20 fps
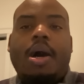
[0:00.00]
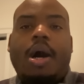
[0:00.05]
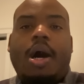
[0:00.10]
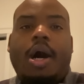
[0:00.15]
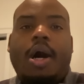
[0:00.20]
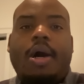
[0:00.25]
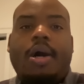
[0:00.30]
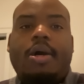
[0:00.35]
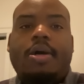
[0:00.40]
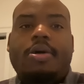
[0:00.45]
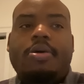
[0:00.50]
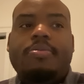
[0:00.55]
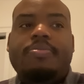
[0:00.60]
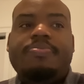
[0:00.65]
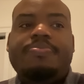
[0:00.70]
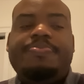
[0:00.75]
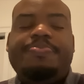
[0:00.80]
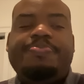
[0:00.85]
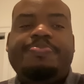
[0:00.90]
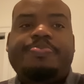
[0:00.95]
I
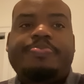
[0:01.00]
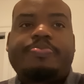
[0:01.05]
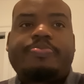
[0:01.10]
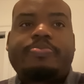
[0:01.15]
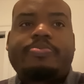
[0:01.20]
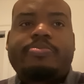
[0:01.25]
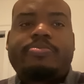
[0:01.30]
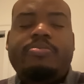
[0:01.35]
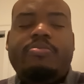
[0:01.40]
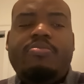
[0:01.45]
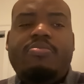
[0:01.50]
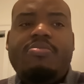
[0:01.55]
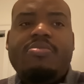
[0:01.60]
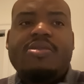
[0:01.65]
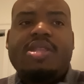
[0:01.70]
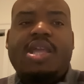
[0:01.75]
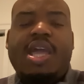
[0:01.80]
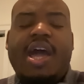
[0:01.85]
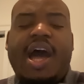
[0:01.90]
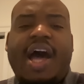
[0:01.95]

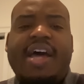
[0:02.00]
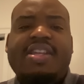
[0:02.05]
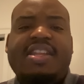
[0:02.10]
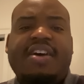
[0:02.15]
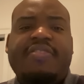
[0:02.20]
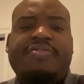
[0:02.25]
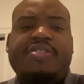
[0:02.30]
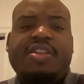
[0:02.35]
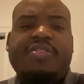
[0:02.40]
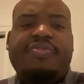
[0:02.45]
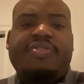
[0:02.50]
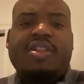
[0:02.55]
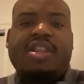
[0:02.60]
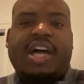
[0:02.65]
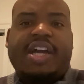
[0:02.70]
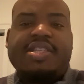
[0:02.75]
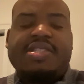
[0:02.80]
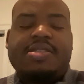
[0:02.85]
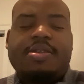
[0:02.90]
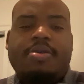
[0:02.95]
definitely feel
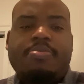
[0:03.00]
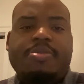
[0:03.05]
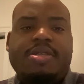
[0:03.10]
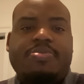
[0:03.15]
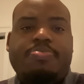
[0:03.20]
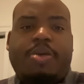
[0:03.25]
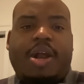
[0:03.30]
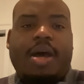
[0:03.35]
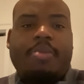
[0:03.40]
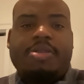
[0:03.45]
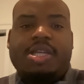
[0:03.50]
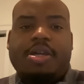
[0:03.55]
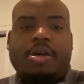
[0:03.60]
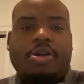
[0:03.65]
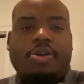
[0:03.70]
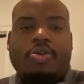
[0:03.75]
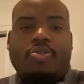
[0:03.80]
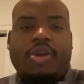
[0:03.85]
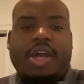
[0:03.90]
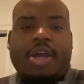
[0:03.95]
like something is probably going
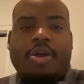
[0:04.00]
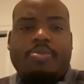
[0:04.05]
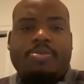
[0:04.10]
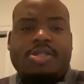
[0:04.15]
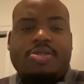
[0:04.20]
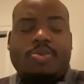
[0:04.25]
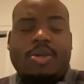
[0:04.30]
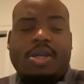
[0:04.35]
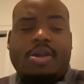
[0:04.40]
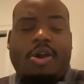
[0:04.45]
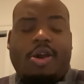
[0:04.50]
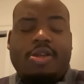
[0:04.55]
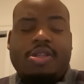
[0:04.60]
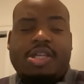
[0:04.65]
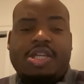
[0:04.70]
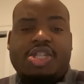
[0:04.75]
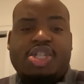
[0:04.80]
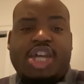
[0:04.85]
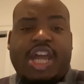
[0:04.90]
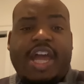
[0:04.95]
to go down between
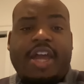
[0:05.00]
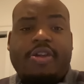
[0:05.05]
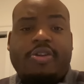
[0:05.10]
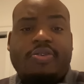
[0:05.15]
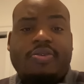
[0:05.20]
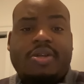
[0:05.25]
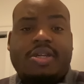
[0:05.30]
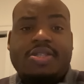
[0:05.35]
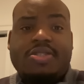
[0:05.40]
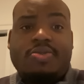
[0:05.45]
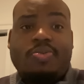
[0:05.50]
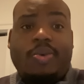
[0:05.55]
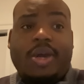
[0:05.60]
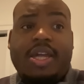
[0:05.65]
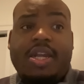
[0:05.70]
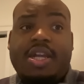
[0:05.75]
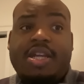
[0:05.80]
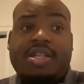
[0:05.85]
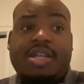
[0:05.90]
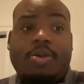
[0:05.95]
Carly and Jagger. Because the
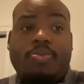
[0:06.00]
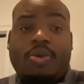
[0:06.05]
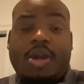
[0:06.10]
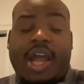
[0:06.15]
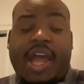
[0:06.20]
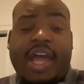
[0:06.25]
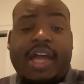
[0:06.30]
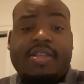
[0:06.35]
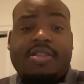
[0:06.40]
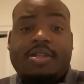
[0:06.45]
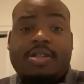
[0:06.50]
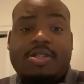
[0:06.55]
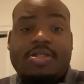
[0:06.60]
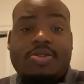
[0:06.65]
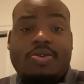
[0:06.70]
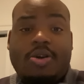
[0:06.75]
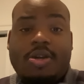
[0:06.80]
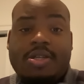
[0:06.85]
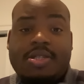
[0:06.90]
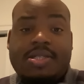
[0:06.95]
way that they were acting and
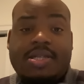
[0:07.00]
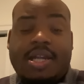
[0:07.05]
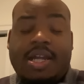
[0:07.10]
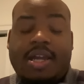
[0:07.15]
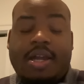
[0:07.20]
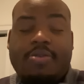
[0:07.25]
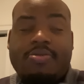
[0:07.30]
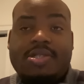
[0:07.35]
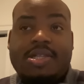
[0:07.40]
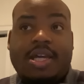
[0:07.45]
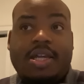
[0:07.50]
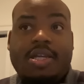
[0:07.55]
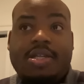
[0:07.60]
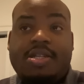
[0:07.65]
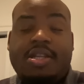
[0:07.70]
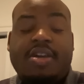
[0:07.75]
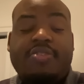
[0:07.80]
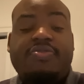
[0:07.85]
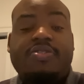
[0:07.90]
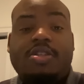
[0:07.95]
talking today, I was like, it
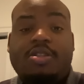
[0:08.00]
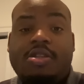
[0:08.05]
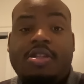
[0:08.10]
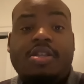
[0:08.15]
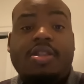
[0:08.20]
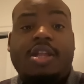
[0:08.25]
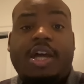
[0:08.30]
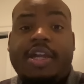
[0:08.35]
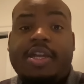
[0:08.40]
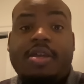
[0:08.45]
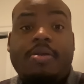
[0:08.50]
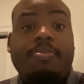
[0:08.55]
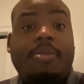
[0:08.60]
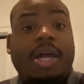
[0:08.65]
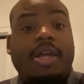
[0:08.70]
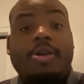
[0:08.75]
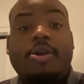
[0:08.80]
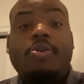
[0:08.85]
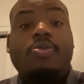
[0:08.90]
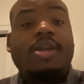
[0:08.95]
definitely looked like it
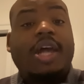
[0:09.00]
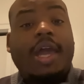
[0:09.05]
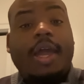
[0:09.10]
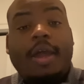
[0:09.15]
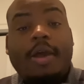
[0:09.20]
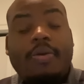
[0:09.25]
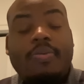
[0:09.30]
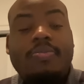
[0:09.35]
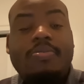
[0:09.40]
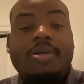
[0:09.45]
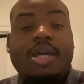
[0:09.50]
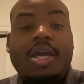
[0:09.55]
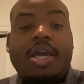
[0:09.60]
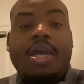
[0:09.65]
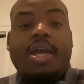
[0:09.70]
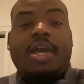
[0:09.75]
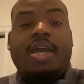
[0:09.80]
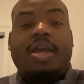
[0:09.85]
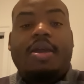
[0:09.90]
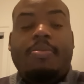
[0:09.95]
might go down.
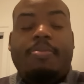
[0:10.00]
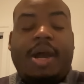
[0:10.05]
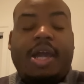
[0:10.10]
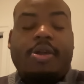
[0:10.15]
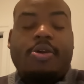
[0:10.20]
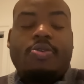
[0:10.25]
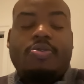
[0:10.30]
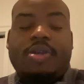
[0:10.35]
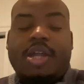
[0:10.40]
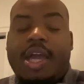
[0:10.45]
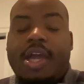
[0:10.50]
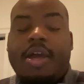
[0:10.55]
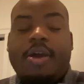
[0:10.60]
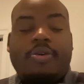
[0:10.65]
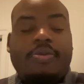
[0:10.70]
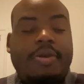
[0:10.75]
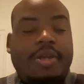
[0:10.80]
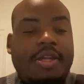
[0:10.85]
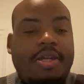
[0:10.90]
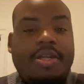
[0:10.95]
It might go
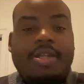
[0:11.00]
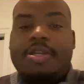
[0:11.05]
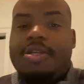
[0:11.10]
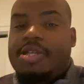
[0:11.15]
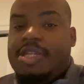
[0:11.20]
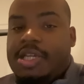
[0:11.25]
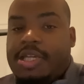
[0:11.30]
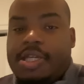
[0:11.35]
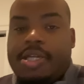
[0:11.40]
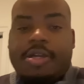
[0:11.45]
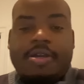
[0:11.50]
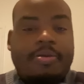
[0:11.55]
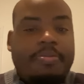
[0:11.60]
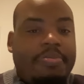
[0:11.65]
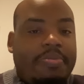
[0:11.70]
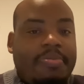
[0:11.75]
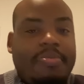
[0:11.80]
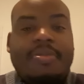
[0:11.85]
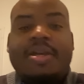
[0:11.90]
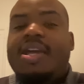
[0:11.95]
down in the
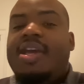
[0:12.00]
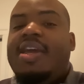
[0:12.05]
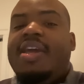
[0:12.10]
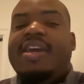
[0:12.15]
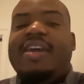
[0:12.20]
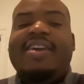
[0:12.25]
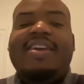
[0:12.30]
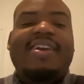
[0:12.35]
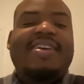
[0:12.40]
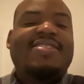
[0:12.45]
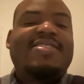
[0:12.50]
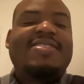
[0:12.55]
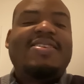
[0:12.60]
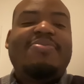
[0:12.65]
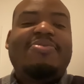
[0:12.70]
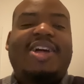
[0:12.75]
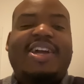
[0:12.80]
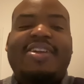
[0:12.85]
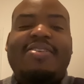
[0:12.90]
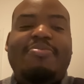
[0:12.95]
DM. It
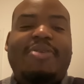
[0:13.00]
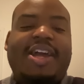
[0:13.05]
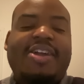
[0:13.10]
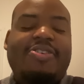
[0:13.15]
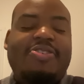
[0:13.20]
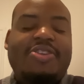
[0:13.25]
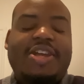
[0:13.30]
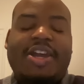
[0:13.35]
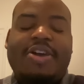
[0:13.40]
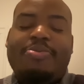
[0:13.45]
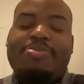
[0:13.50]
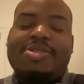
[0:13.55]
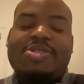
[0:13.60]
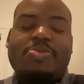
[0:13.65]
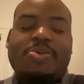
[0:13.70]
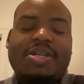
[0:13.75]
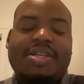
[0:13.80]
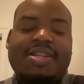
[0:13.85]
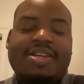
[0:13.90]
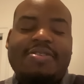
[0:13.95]
seemed like it might go down
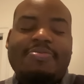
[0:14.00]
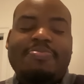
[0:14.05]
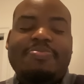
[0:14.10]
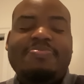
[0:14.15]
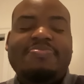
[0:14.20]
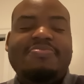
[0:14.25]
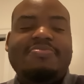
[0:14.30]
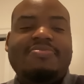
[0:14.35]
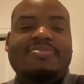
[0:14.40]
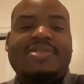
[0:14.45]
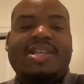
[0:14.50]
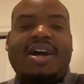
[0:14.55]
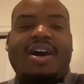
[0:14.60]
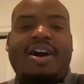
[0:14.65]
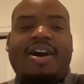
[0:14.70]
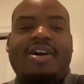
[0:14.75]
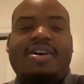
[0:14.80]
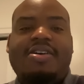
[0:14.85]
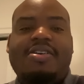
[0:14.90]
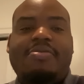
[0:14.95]
between them.
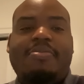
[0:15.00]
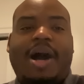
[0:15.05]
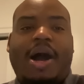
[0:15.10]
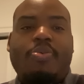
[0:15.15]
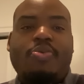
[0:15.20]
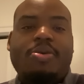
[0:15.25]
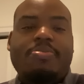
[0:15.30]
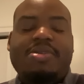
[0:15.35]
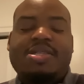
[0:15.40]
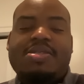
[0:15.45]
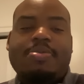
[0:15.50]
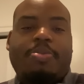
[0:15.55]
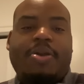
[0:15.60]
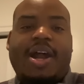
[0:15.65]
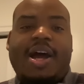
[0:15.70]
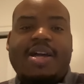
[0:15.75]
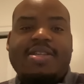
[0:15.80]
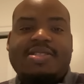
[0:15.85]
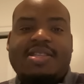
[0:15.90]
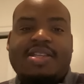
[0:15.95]
I wouldn't be
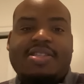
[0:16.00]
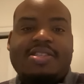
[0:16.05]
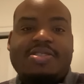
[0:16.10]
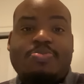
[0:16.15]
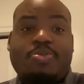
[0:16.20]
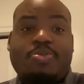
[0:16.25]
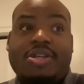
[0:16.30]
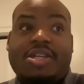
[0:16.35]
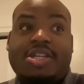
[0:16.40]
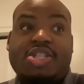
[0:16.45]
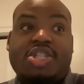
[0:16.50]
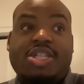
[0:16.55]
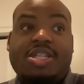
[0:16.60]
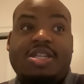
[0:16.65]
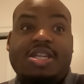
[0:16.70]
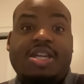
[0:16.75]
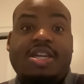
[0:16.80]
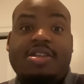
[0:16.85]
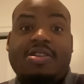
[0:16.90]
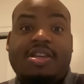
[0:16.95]
surprised at this because she
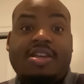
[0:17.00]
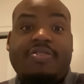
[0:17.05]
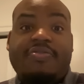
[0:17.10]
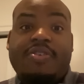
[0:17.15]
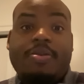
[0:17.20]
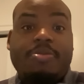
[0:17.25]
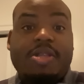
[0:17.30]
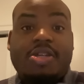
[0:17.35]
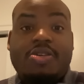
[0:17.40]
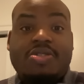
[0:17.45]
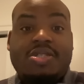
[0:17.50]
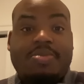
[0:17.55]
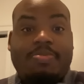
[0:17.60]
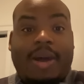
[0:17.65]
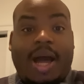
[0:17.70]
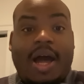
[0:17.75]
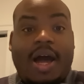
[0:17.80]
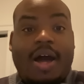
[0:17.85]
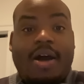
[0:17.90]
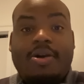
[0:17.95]
did give him a little
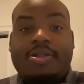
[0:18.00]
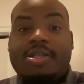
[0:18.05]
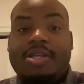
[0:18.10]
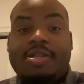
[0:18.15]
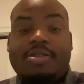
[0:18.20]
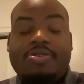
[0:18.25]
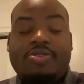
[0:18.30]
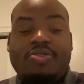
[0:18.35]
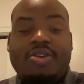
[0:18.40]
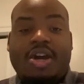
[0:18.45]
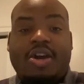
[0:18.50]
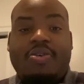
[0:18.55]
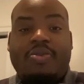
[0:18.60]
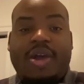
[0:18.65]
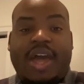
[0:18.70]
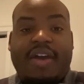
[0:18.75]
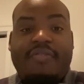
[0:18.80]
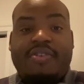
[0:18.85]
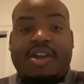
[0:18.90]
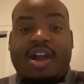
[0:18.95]
smile and, you know,
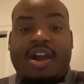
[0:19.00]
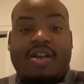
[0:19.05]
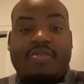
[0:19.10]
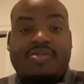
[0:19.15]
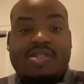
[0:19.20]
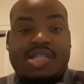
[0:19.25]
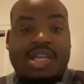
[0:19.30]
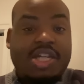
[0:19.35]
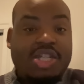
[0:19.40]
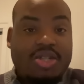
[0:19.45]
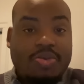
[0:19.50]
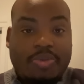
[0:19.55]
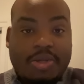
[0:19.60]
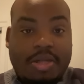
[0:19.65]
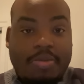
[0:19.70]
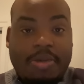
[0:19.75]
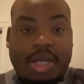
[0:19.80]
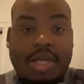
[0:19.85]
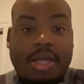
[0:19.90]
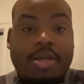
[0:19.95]
having conversation with
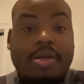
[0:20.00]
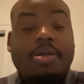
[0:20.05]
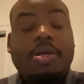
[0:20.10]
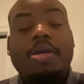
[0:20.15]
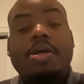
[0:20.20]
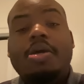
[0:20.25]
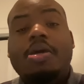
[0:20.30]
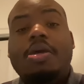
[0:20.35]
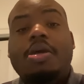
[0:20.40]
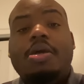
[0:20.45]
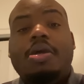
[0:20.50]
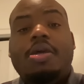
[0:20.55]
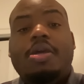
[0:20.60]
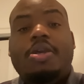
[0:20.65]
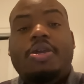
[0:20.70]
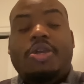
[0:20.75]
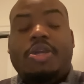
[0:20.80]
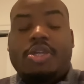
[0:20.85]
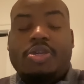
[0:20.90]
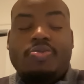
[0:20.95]
the man.
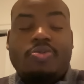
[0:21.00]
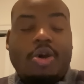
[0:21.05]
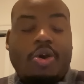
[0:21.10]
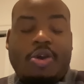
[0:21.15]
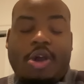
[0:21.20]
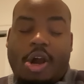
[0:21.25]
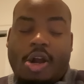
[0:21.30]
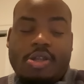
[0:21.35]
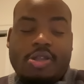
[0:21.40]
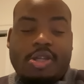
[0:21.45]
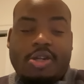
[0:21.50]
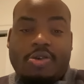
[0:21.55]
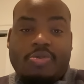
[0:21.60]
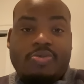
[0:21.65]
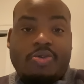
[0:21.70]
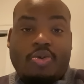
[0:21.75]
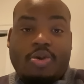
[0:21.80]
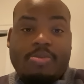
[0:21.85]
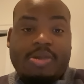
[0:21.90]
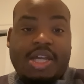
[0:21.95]
And you know Carly don't
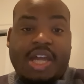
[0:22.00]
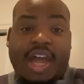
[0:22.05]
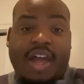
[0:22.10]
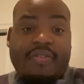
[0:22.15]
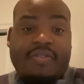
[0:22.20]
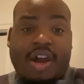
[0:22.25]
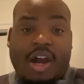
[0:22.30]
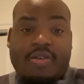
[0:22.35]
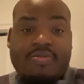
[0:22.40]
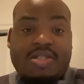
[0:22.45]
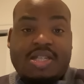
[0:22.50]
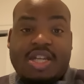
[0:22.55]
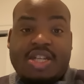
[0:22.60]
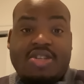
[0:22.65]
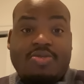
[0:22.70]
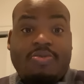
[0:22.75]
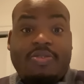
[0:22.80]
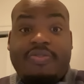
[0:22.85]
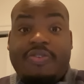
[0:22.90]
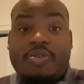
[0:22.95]
normally have
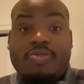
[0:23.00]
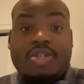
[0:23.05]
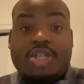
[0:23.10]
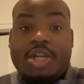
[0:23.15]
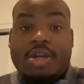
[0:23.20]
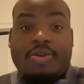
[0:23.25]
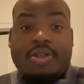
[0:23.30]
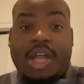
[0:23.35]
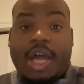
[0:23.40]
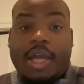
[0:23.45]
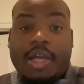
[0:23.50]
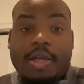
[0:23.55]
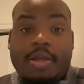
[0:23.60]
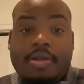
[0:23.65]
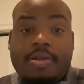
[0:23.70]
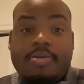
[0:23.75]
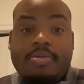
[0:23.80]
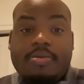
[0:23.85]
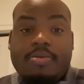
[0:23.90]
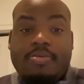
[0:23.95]
conversation with folks she don't
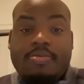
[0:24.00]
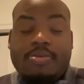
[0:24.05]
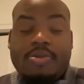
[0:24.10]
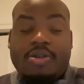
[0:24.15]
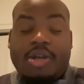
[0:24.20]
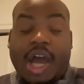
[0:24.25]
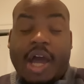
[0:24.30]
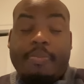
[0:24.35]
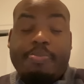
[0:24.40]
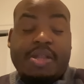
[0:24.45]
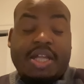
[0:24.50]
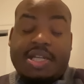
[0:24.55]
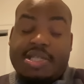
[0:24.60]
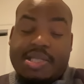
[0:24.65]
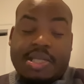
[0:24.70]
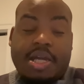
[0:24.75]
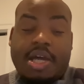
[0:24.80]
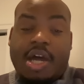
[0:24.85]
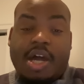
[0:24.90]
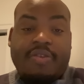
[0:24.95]
like. Not
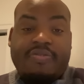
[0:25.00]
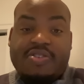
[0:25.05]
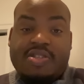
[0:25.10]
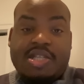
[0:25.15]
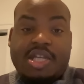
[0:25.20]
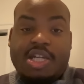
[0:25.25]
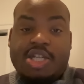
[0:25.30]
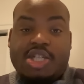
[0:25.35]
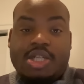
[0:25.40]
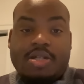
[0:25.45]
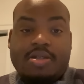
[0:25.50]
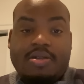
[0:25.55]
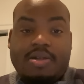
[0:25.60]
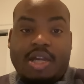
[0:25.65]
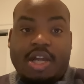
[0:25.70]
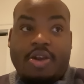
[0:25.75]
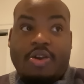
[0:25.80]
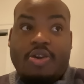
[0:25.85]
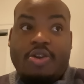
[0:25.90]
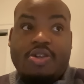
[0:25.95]
pleasant conversation.
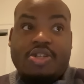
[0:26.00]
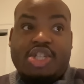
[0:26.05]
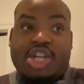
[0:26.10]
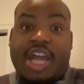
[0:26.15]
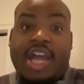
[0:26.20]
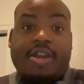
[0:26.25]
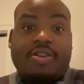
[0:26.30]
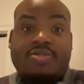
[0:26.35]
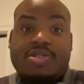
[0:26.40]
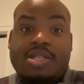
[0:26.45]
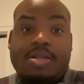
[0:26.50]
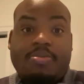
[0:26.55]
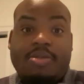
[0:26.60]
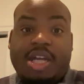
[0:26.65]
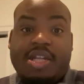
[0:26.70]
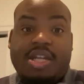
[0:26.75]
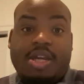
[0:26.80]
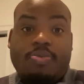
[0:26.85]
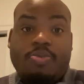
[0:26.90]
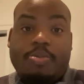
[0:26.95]
And her and Jagger seemed
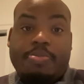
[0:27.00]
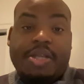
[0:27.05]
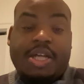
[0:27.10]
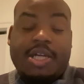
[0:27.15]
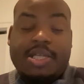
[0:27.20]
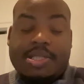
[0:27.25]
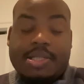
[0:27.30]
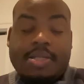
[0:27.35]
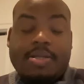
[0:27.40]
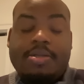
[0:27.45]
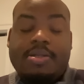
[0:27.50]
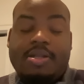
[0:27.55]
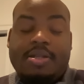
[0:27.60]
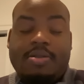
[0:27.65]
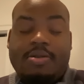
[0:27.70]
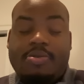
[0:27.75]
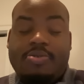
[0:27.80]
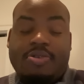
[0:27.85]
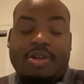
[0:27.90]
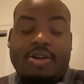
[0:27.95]
like they were pleasant.
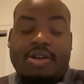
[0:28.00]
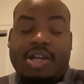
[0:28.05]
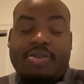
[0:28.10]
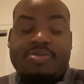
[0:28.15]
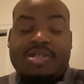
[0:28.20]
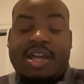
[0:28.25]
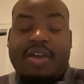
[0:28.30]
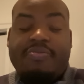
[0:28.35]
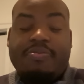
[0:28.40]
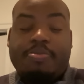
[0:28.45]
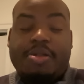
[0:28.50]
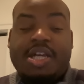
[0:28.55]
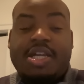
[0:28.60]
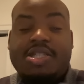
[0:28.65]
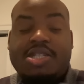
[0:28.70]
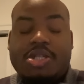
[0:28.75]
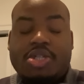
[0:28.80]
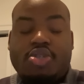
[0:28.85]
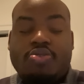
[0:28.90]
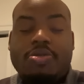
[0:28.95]
You know, they was having
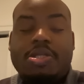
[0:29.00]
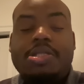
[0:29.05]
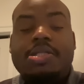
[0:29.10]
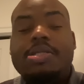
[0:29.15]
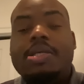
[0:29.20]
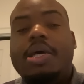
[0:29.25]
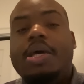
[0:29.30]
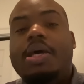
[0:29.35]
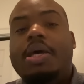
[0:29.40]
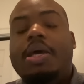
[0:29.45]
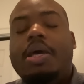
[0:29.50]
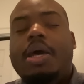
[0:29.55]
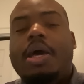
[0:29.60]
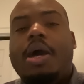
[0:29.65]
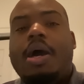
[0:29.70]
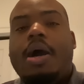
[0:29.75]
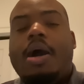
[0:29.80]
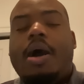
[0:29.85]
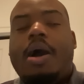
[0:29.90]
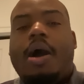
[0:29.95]
pleasantries.
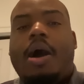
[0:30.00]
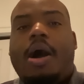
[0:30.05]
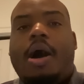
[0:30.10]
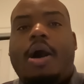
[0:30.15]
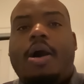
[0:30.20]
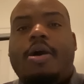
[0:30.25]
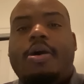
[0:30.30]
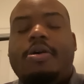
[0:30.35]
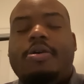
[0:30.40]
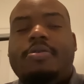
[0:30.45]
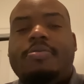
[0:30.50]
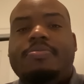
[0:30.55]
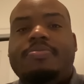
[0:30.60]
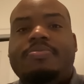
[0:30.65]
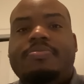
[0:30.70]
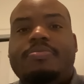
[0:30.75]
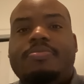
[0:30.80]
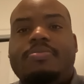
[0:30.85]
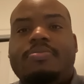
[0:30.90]
So